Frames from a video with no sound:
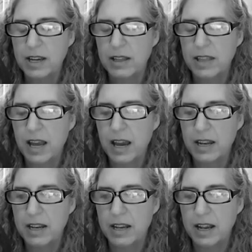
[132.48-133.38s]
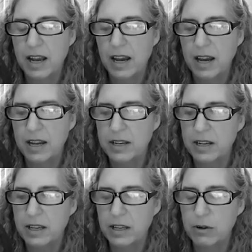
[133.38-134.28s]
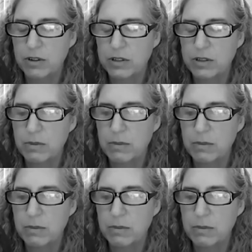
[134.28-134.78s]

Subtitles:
that had either some